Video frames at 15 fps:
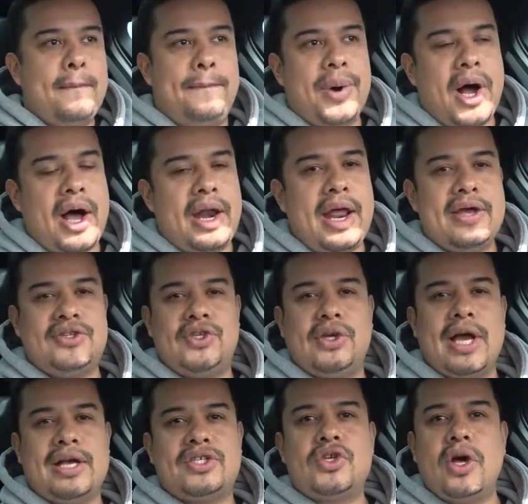But as you
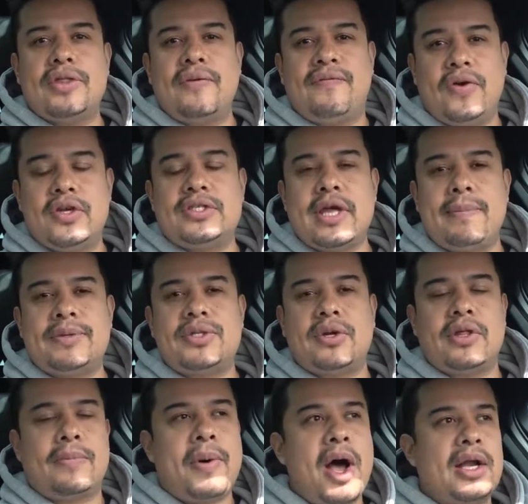guys saw in the first episode
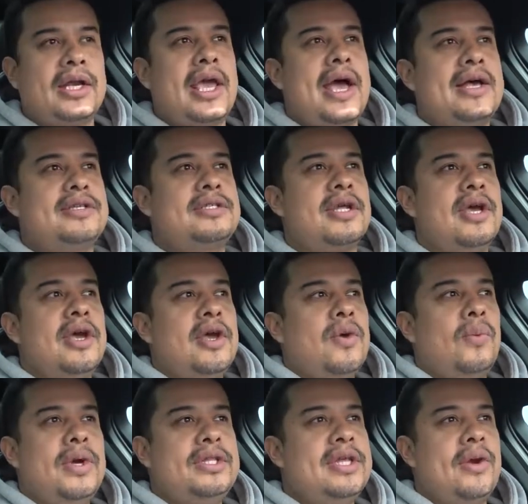of the podcast,
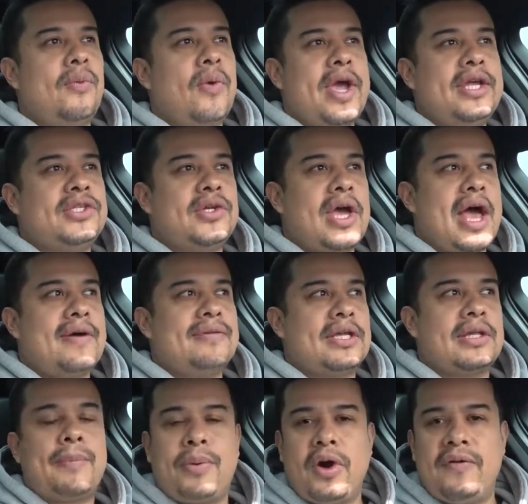we didn't wait to have
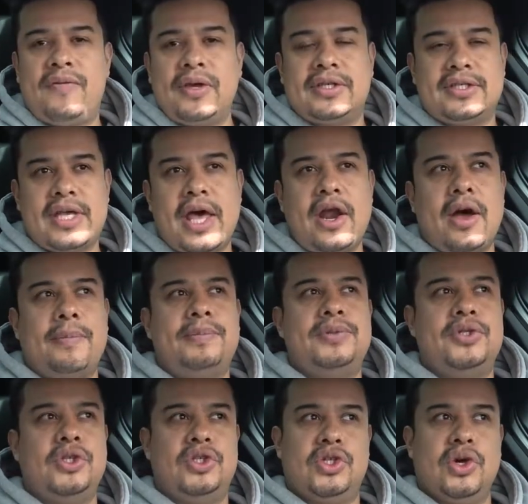like the perfect setup
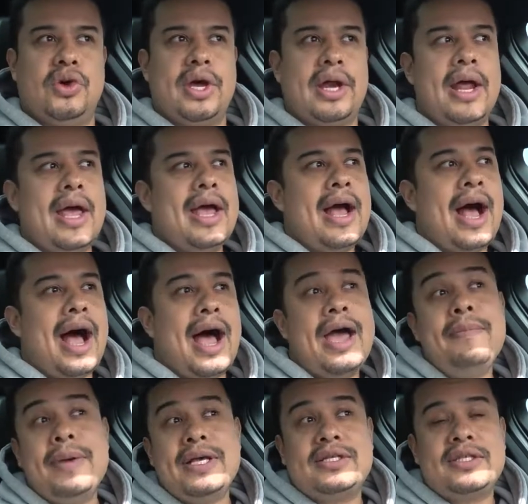to do it. I
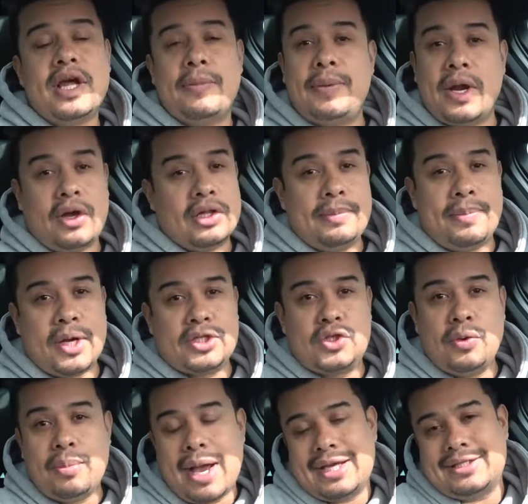messed up and I only bought
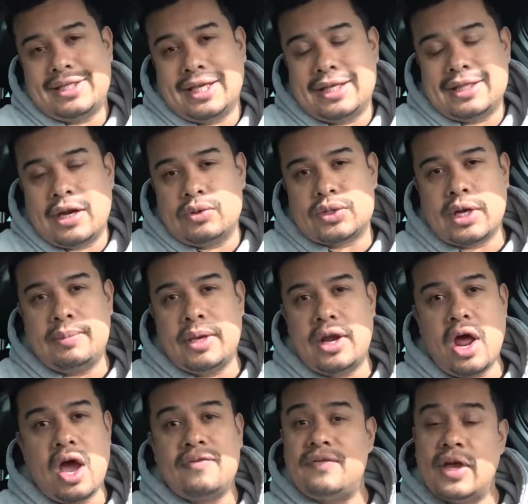two mics thinking that it was going to be
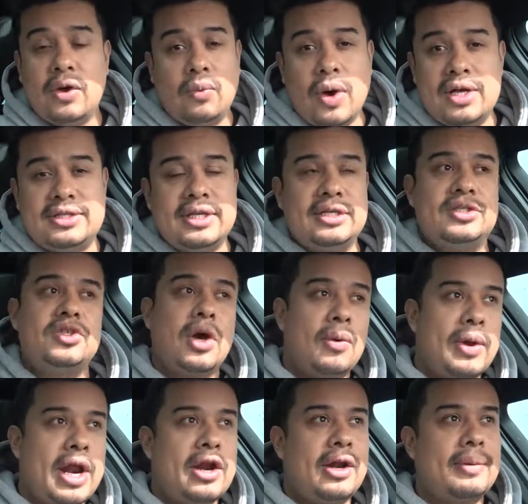enough. It wasn't. So I
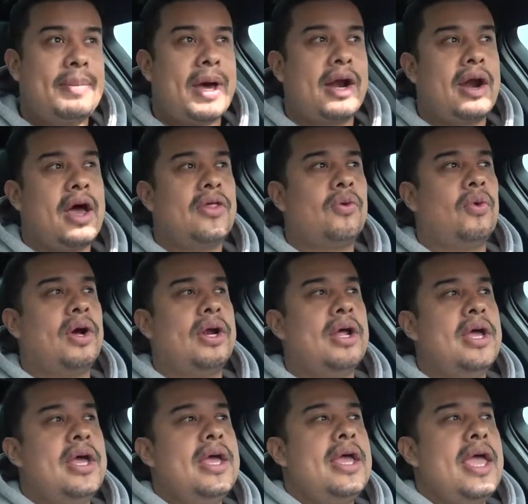went out and bought another one.
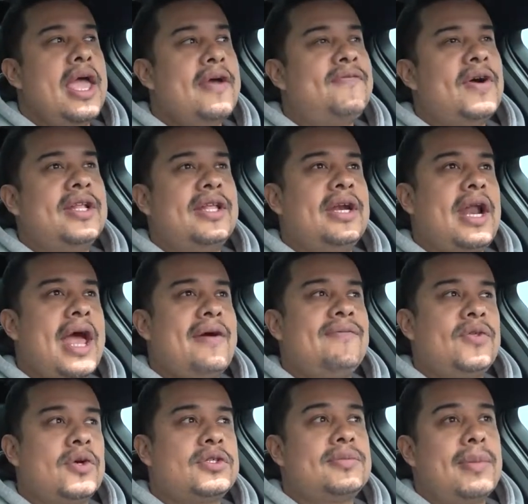If I didn't have
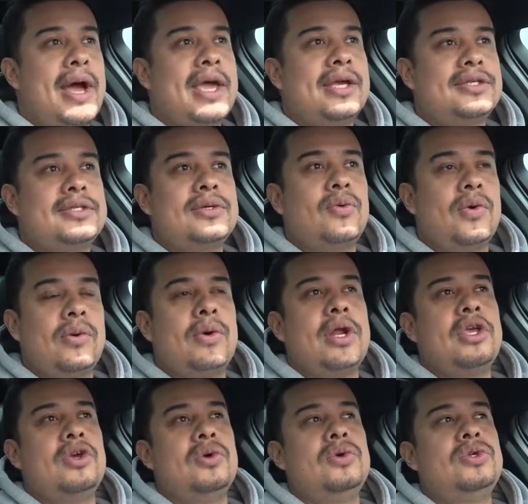those mics, we would
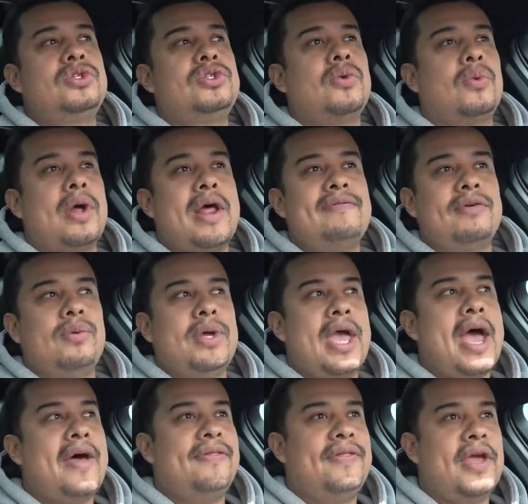have used whatever we
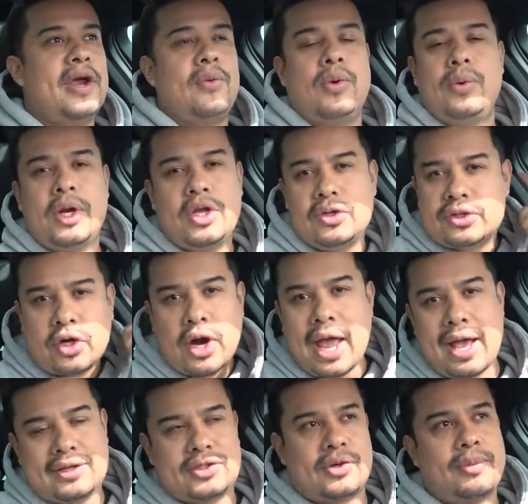had there. We would have used our
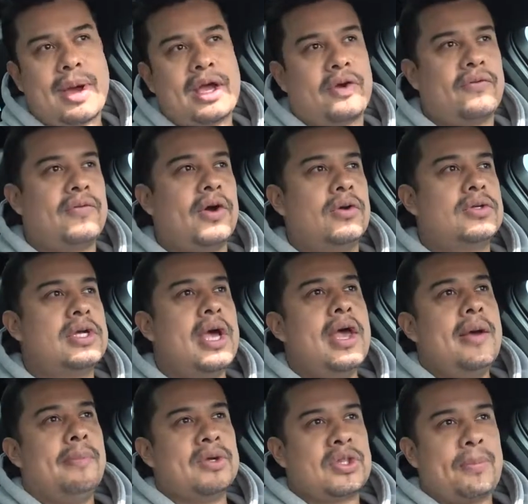Astro microphones.
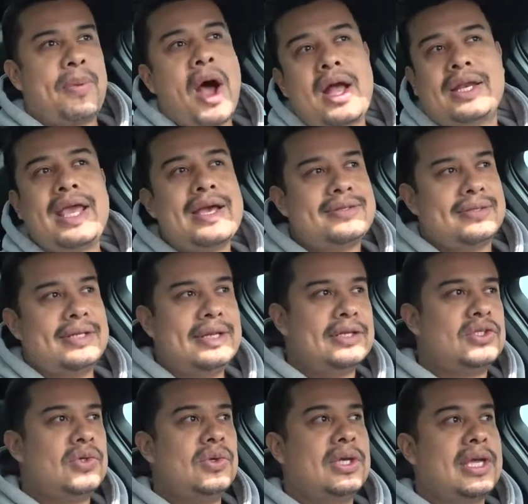But the podcast
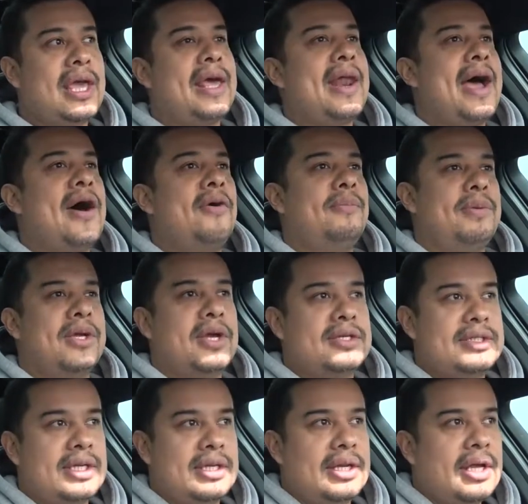needed to get out
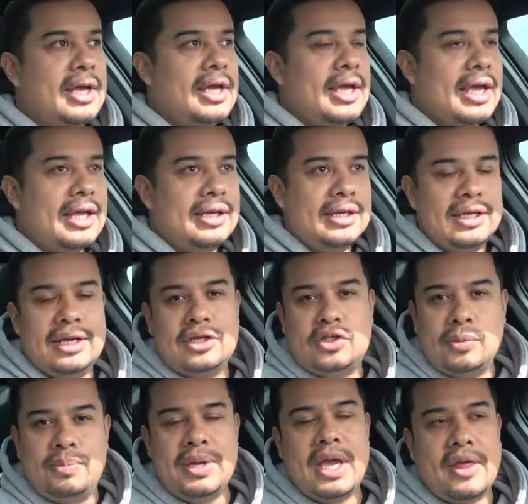because it needed
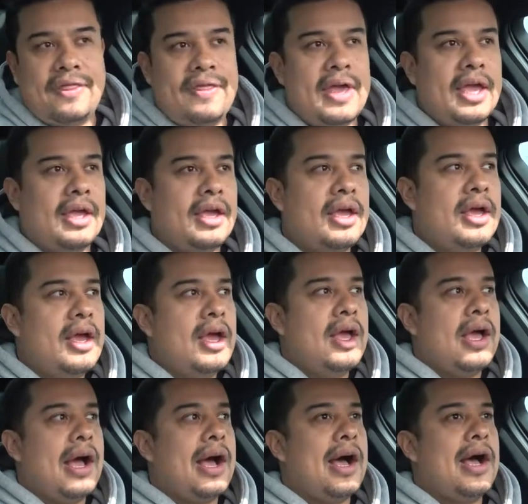to be a thing.